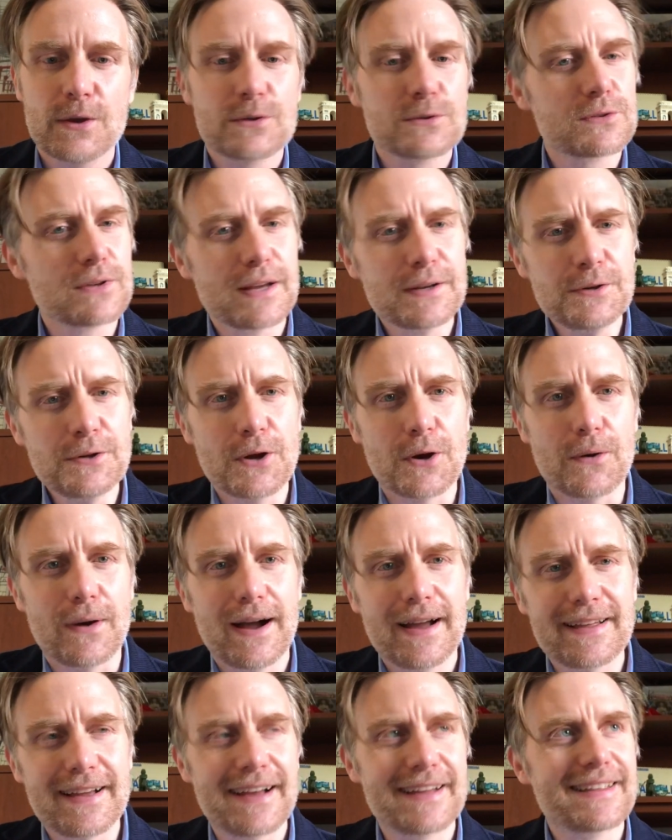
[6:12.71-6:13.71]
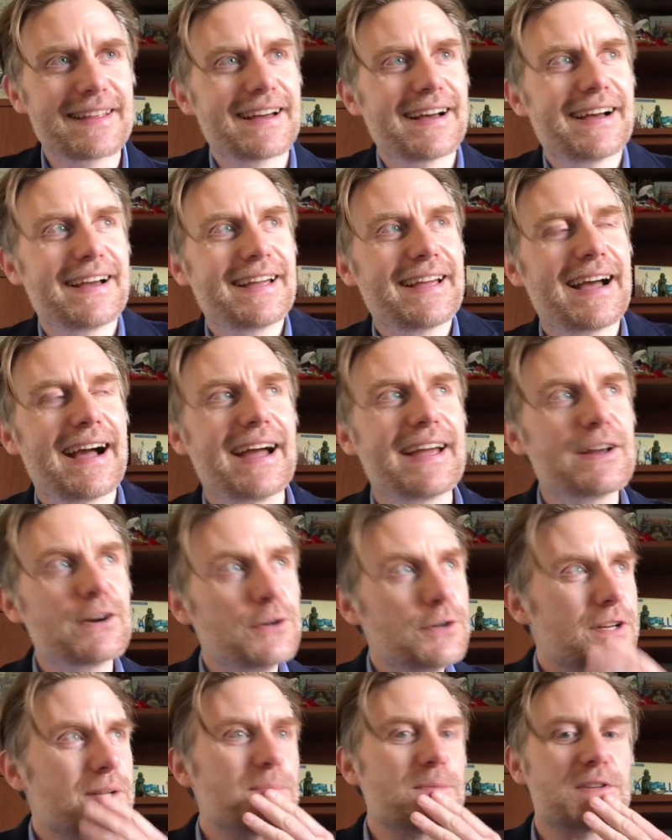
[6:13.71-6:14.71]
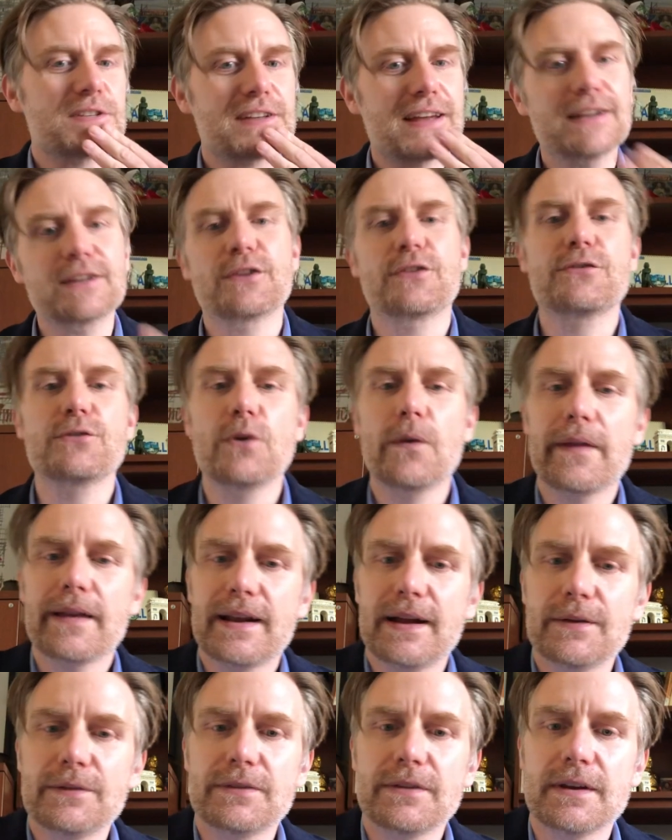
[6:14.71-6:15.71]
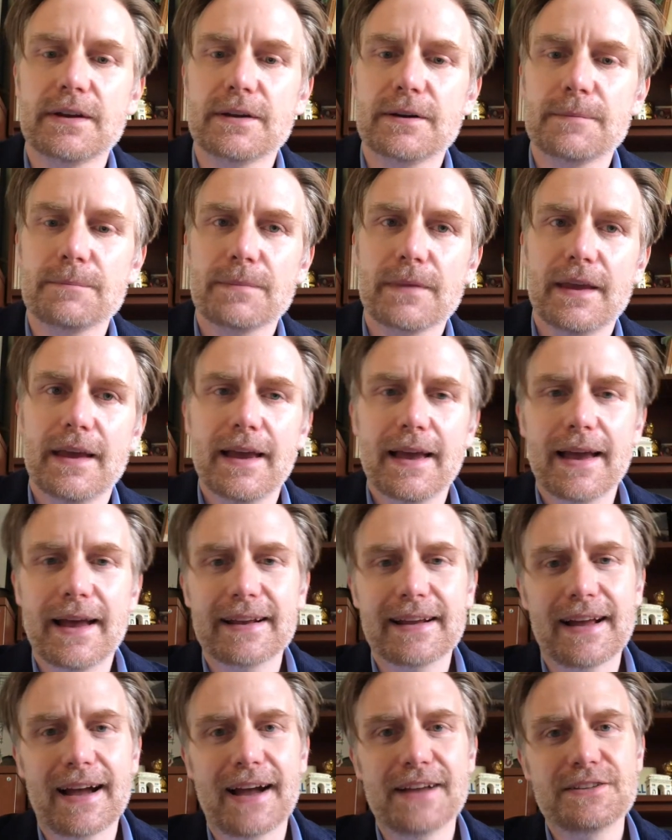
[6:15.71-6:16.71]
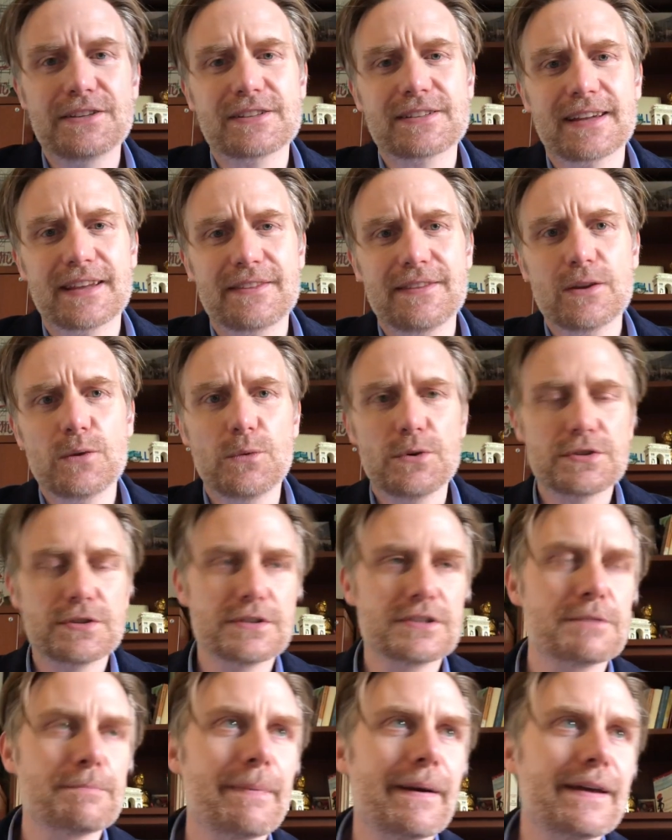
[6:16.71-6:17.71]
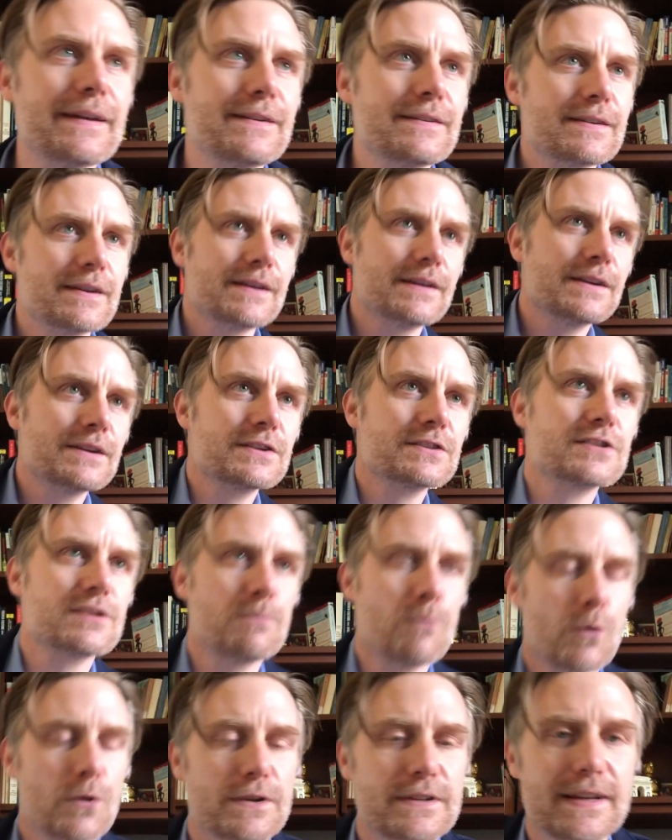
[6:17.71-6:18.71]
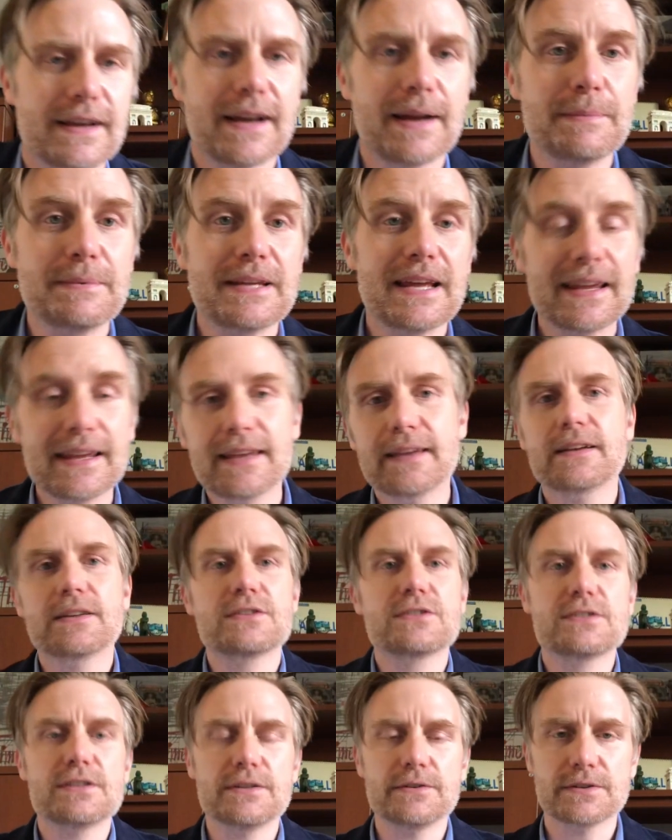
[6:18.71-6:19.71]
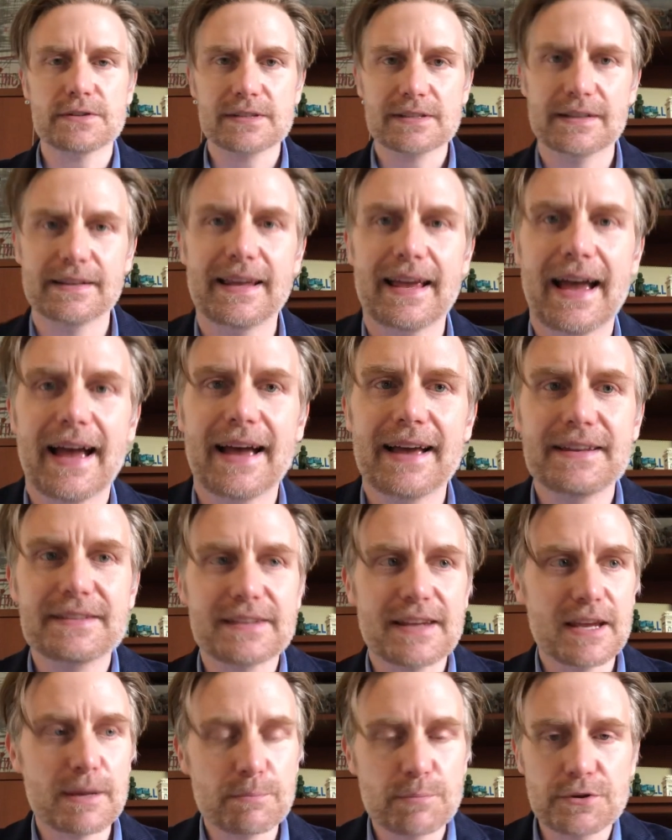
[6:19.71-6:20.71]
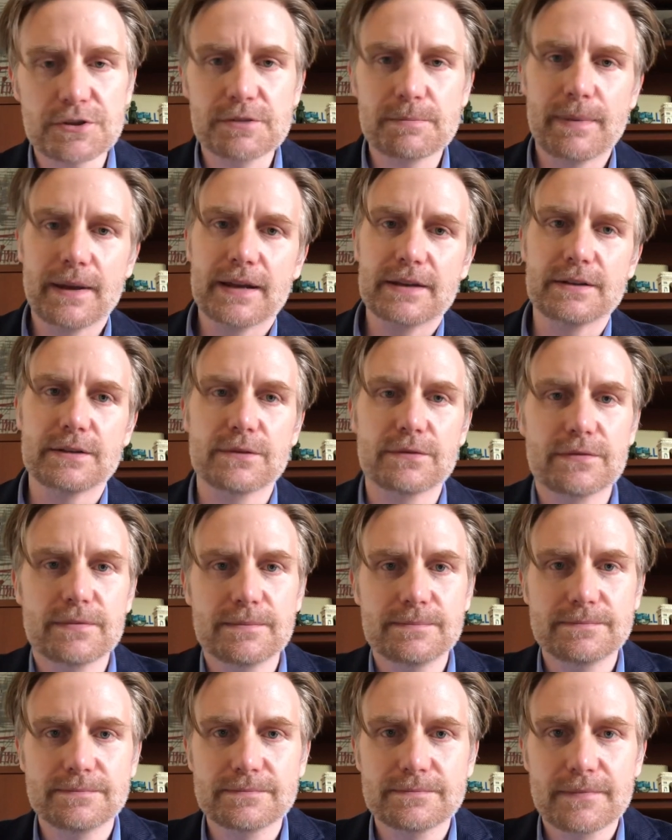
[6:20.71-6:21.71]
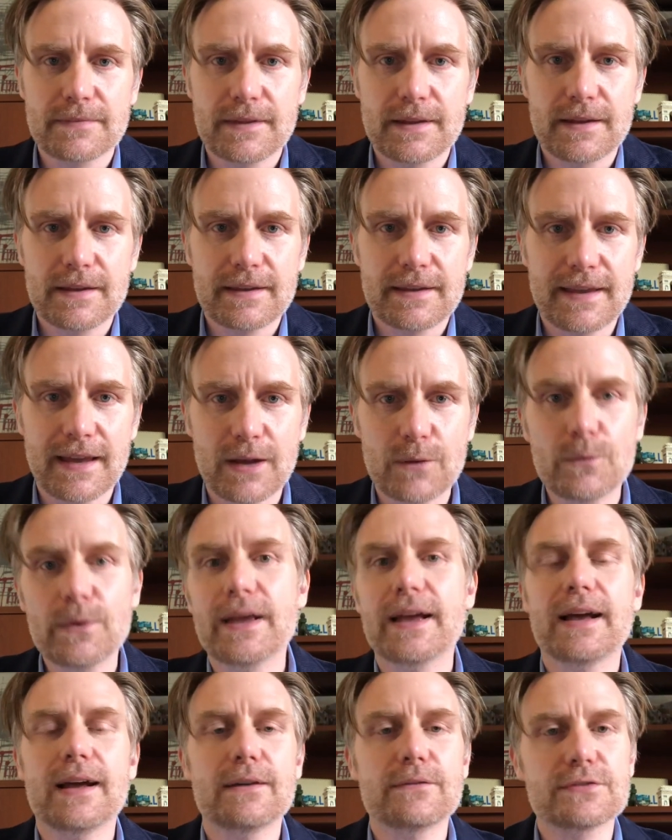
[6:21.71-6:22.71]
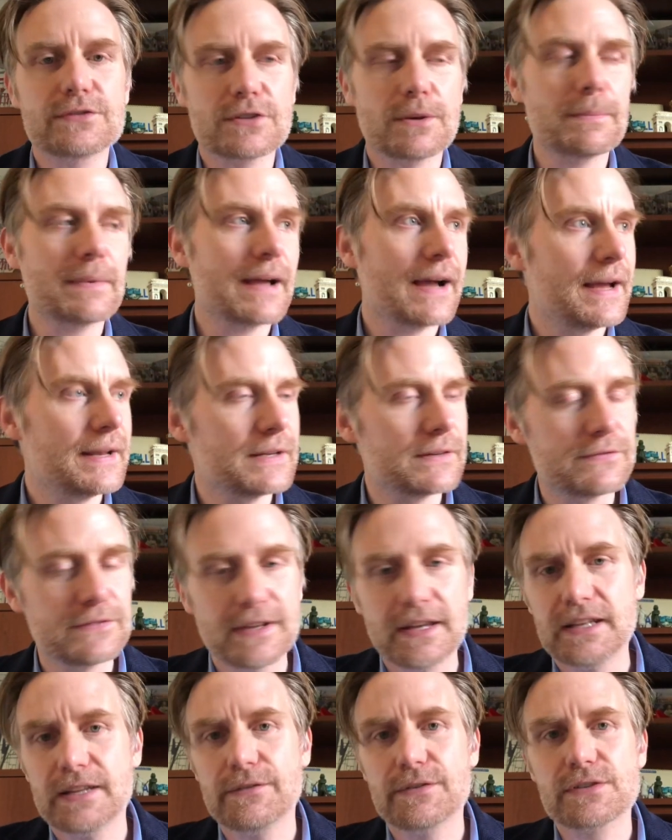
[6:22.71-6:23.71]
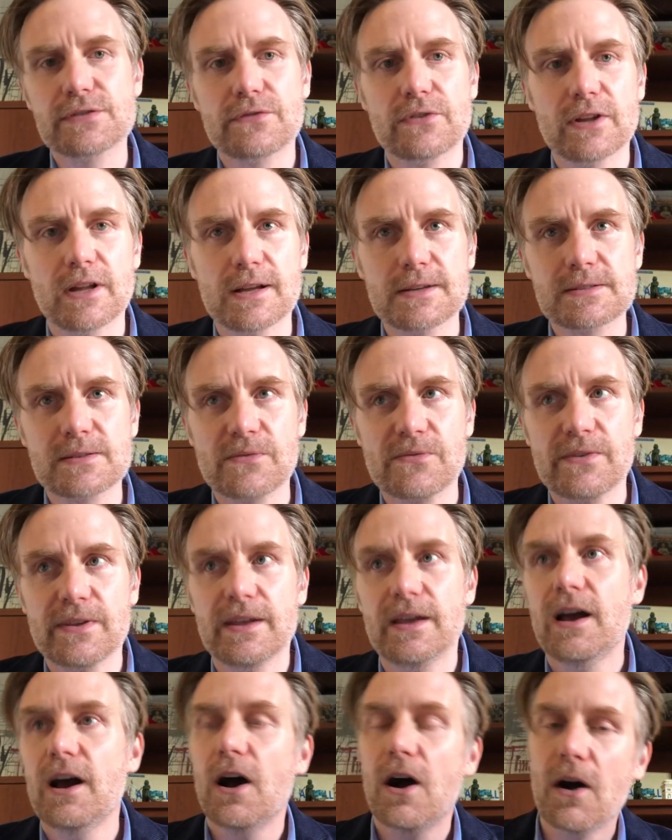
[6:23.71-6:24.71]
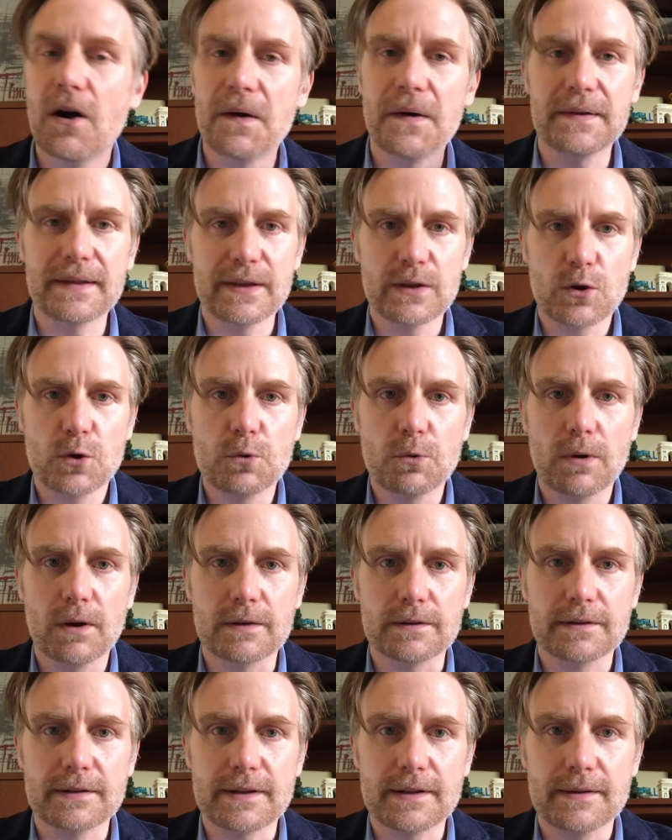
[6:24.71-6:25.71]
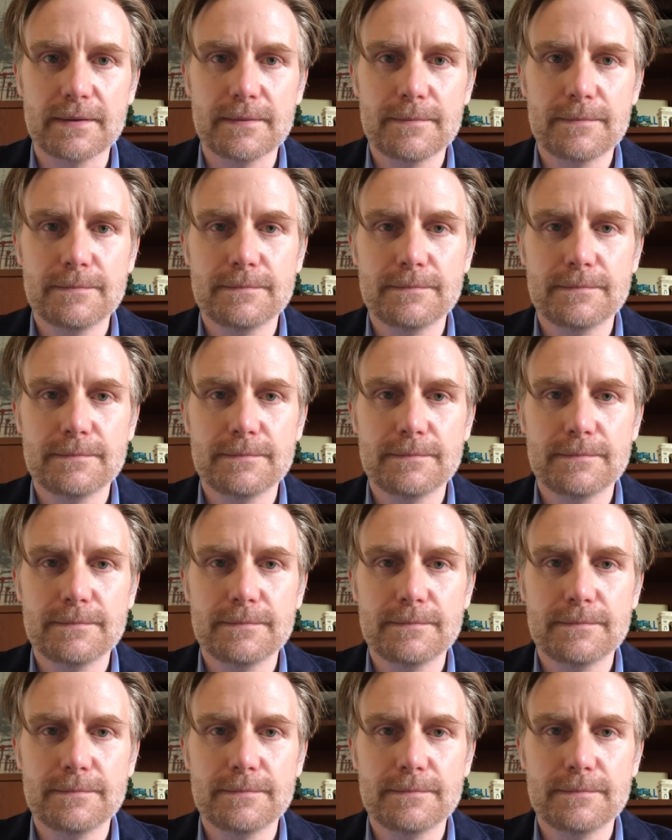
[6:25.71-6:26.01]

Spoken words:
So I don't know. I heard him just kind of throw that out there. And I think we should spend some more time taking it seriously as a perspective. Can we have some kind of nativist philosophy on inequality?